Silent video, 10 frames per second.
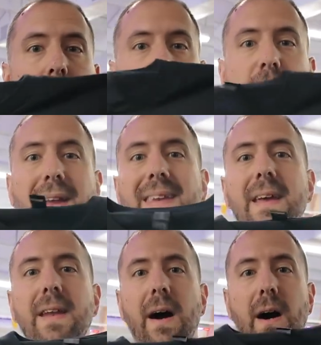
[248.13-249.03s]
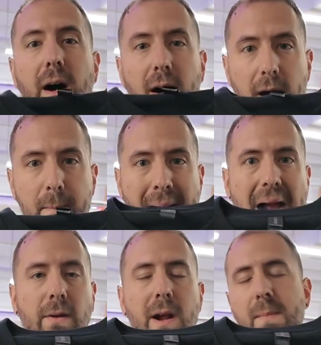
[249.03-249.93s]
So I did a
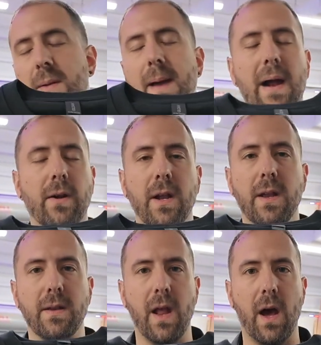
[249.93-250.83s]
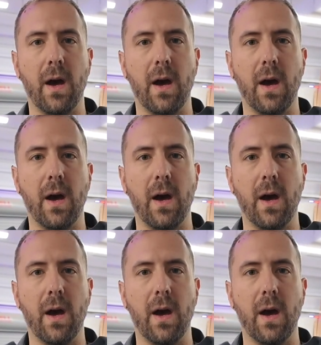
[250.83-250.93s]
background, I made a background